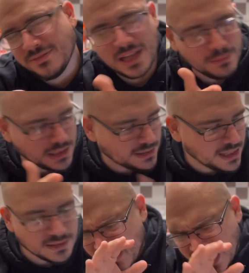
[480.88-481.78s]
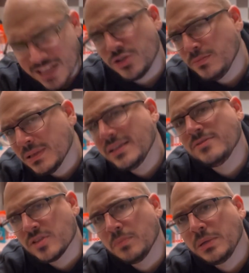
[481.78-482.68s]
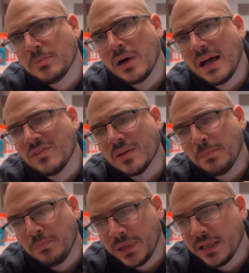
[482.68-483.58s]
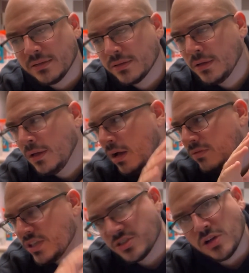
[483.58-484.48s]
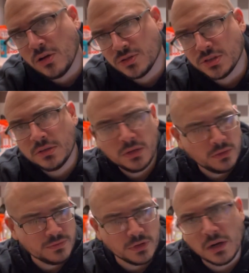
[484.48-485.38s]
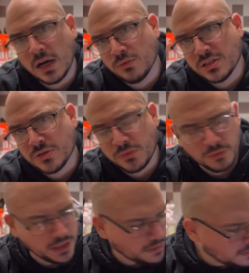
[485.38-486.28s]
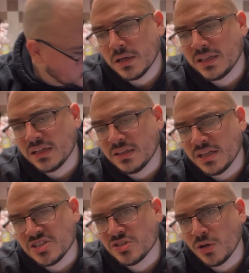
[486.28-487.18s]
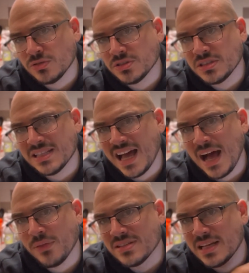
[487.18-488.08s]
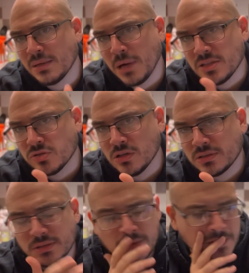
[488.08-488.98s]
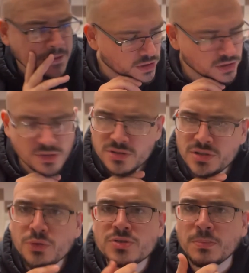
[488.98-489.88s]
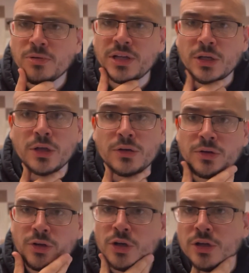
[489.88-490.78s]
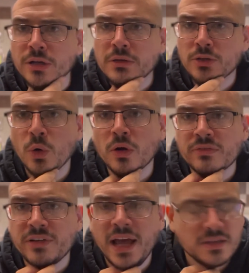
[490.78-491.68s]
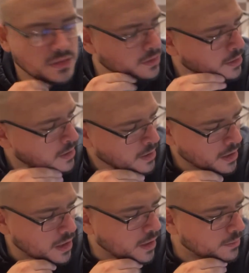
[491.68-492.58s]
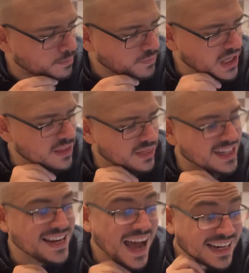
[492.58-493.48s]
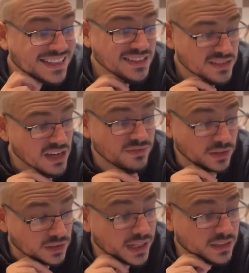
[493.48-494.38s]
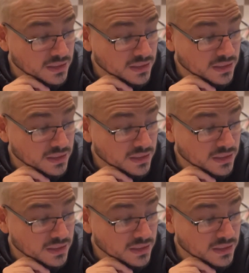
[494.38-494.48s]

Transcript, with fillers: that makes sense. I do believe some people have a bit of nostalgia for Hellraiser three, kind of nostalgia to the, how the Cenobites looked, because there's still some pretty good good gore effects. Um, the nineties, I feel like